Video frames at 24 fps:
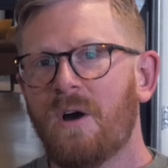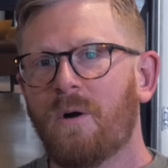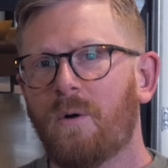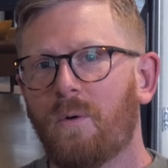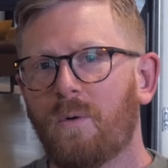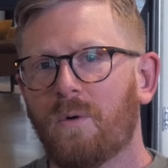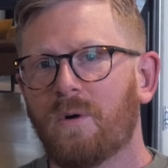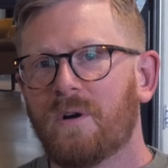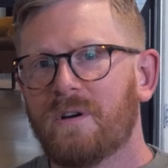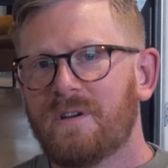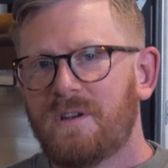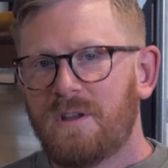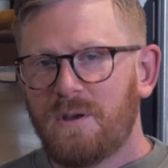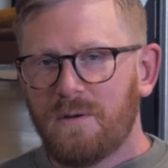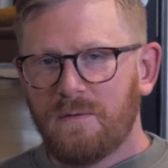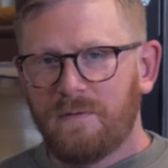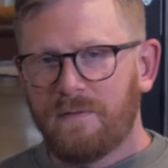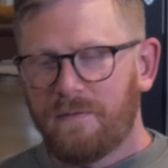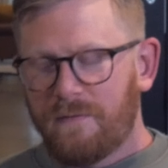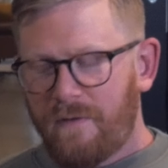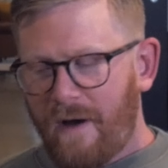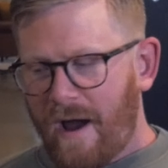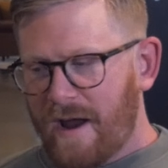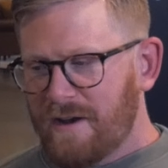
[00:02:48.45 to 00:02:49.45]
Or do you
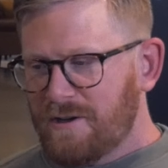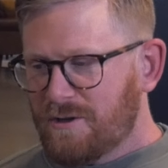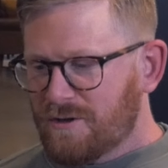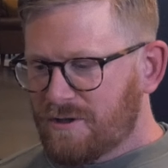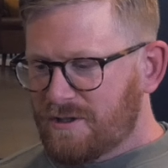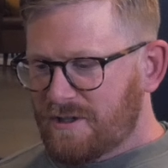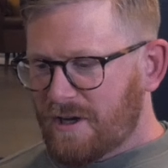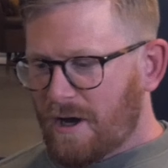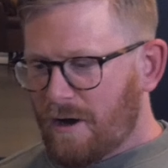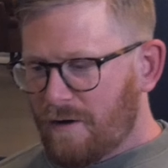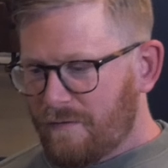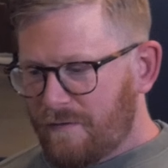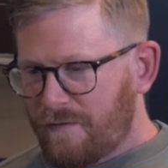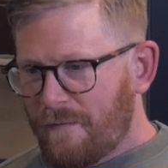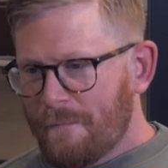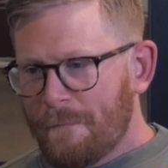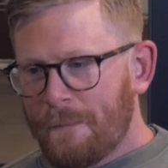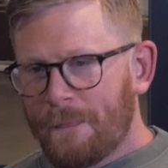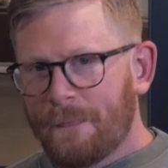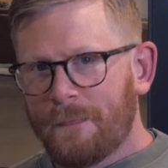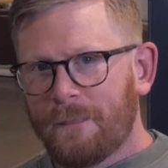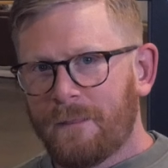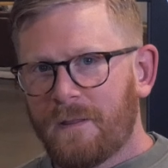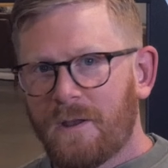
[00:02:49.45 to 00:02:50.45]
find yourself
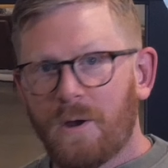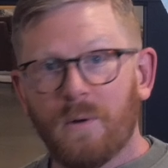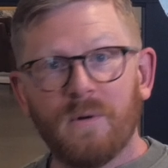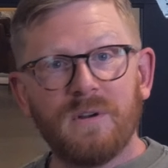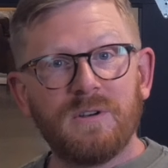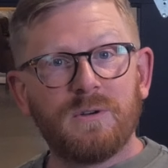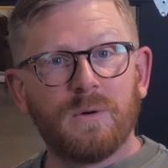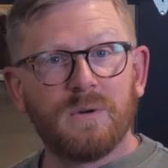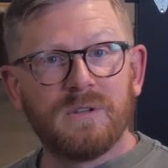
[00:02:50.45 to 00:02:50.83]
going